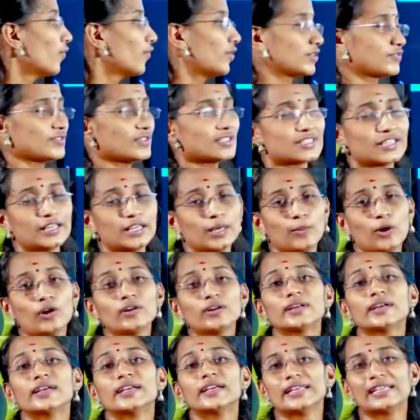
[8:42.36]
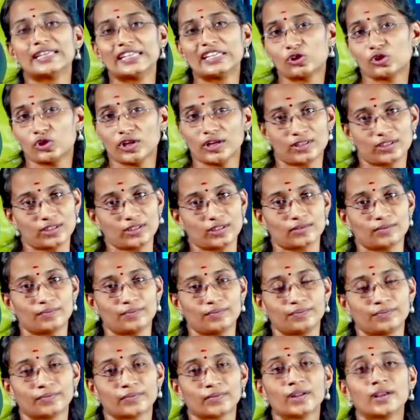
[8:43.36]
First we said about equator.
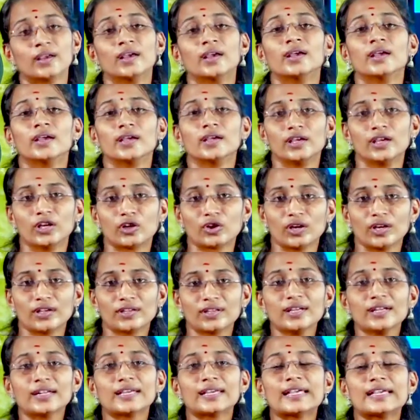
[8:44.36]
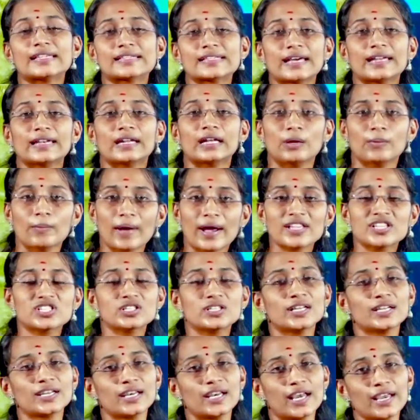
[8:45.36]
Equator is an
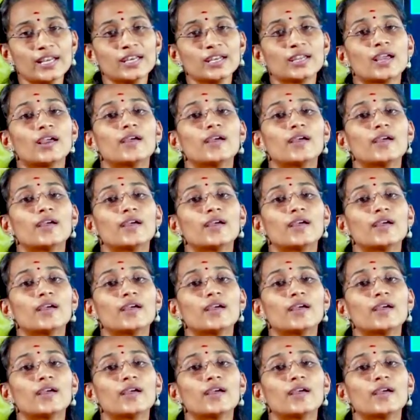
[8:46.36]
imaginary line